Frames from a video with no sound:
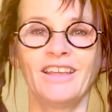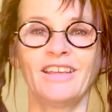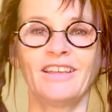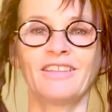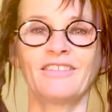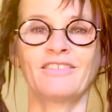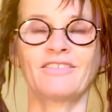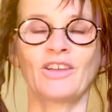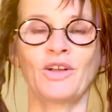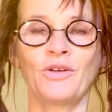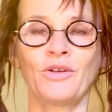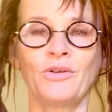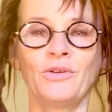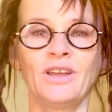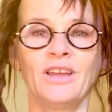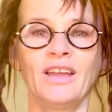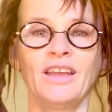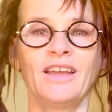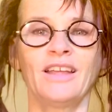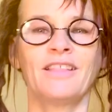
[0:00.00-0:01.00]

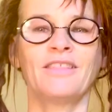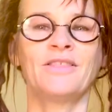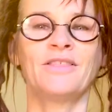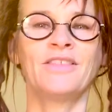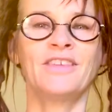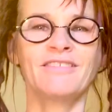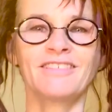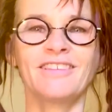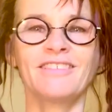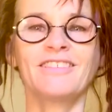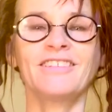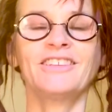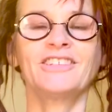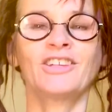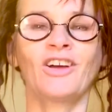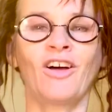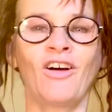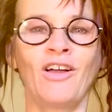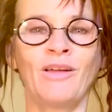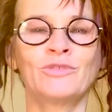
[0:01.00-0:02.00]
So this is the
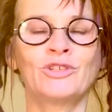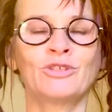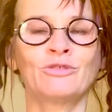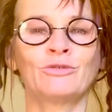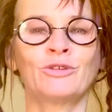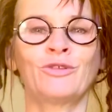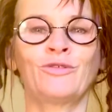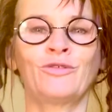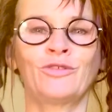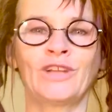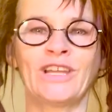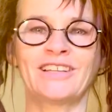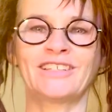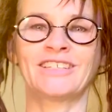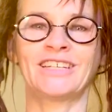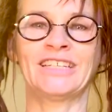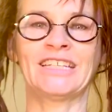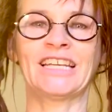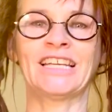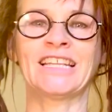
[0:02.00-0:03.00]
time to reflect
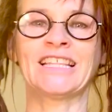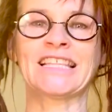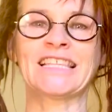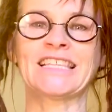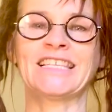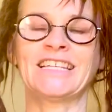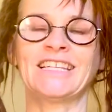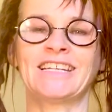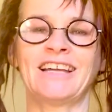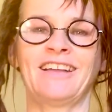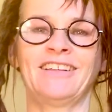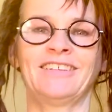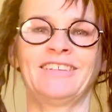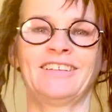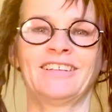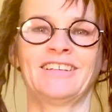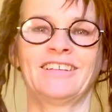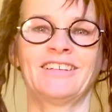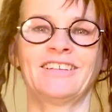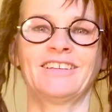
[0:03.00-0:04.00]
and consider,
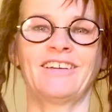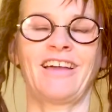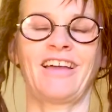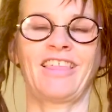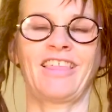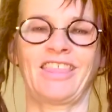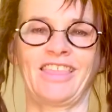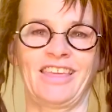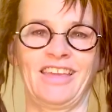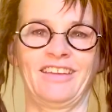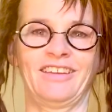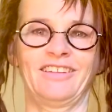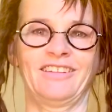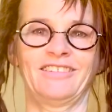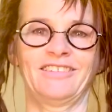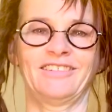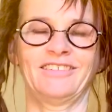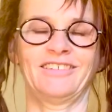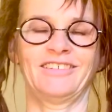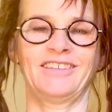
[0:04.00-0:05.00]
I
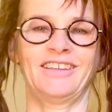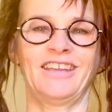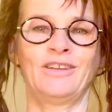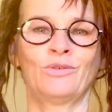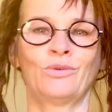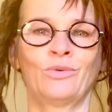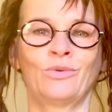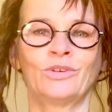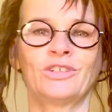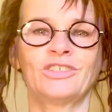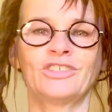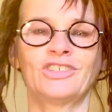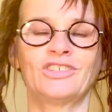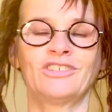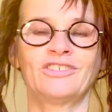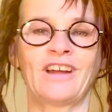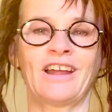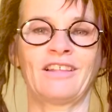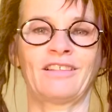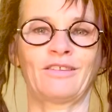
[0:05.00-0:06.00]
think, in order to
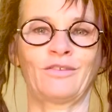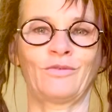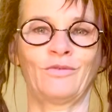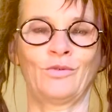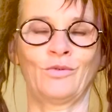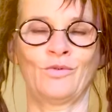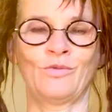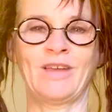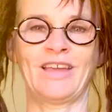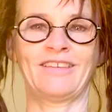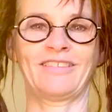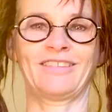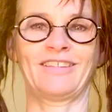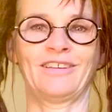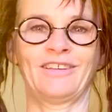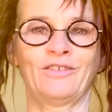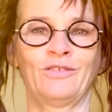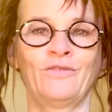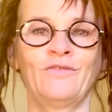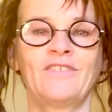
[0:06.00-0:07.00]
transform
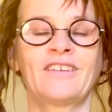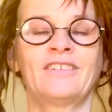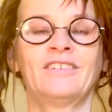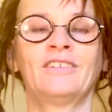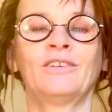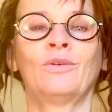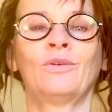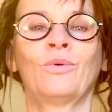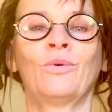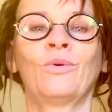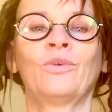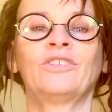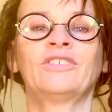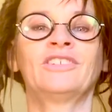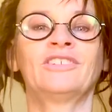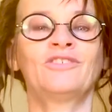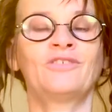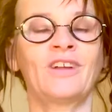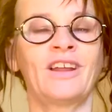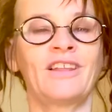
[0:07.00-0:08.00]
ourselves and in order
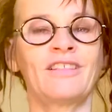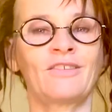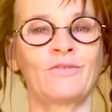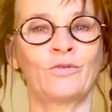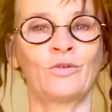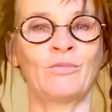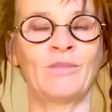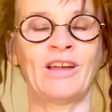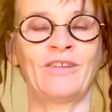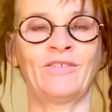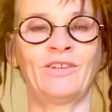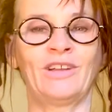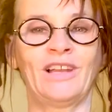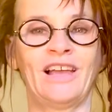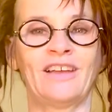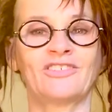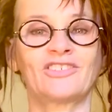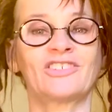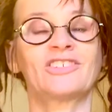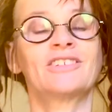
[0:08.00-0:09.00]
to transform our
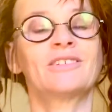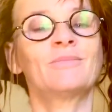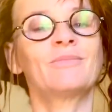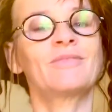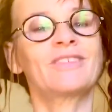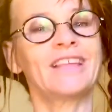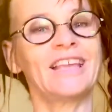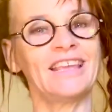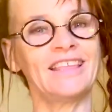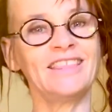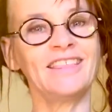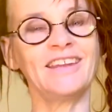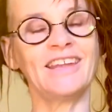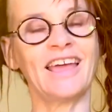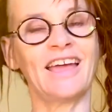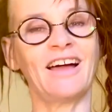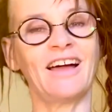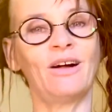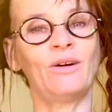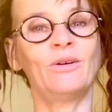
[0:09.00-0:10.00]
relationships in the
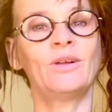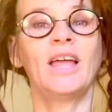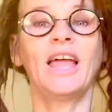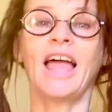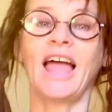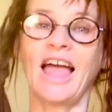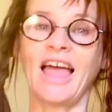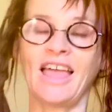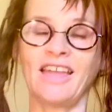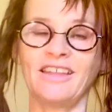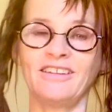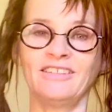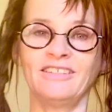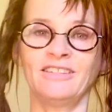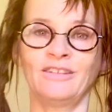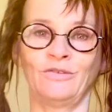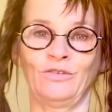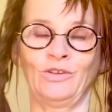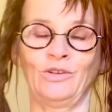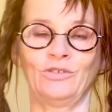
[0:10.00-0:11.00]
now and in
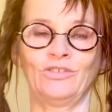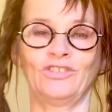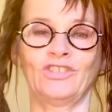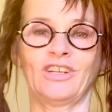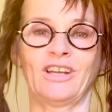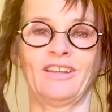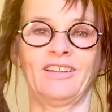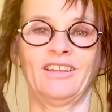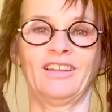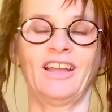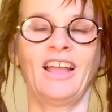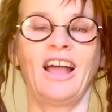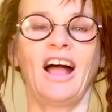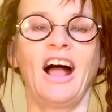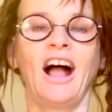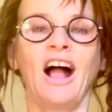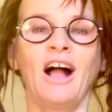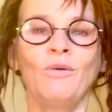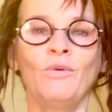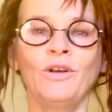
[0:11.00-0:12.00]
the future.
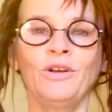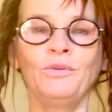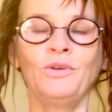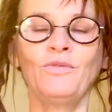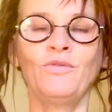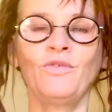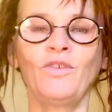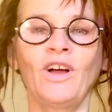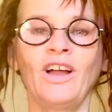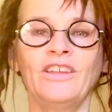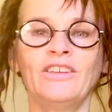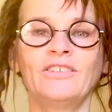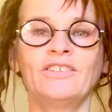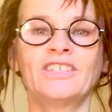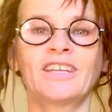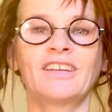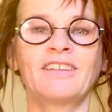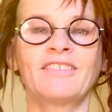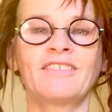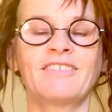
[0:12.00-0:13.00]
I want to invite you
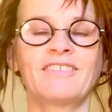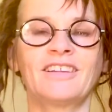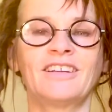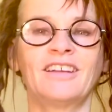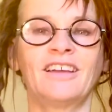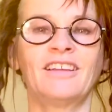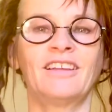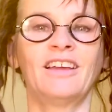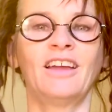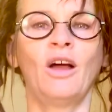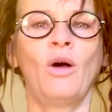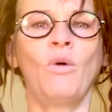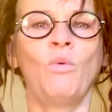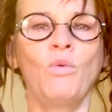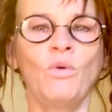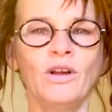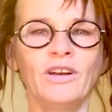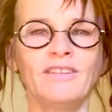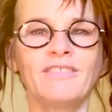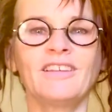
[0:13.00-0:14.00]
to consider,
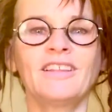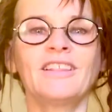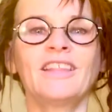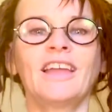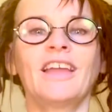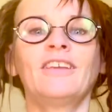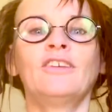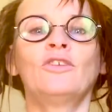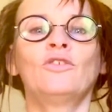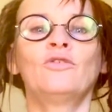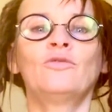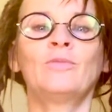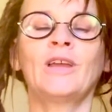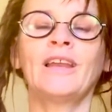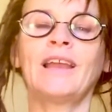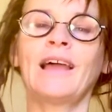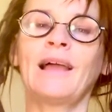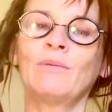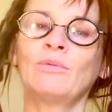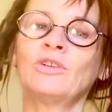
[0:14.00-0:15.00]
what is it that you've
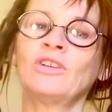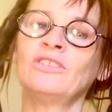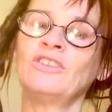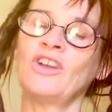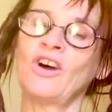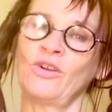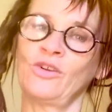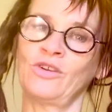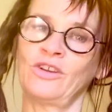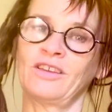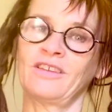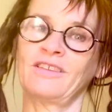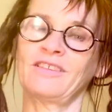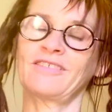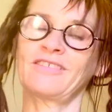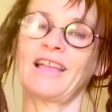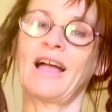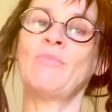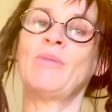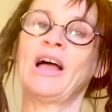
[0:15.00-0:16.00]
been able to
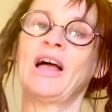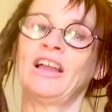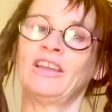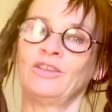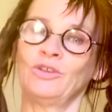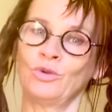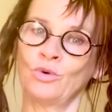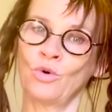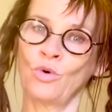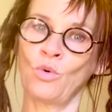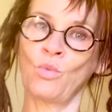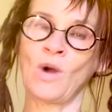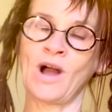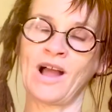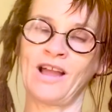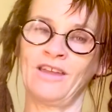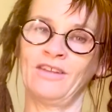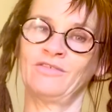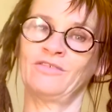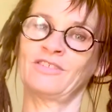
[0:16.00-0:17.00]
notice about your
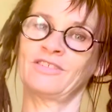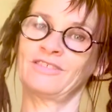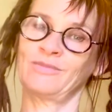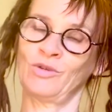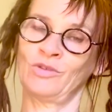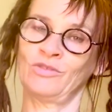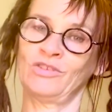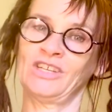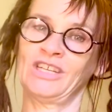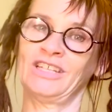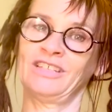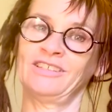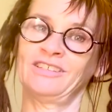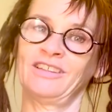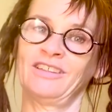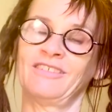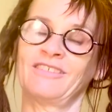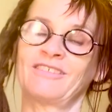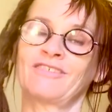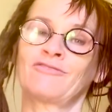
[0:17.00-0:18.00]
way of responding
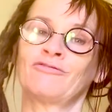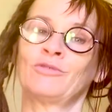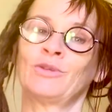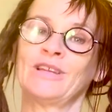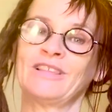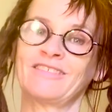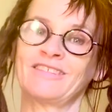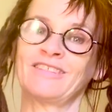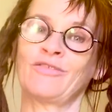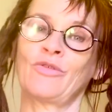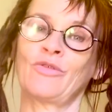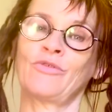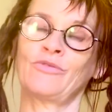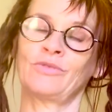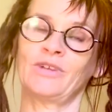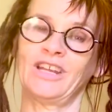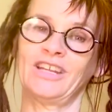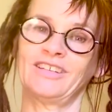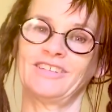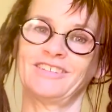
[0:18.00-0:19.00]
to this recent
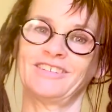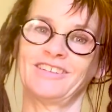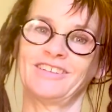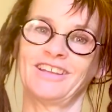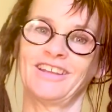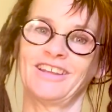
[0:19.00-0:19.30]
threat?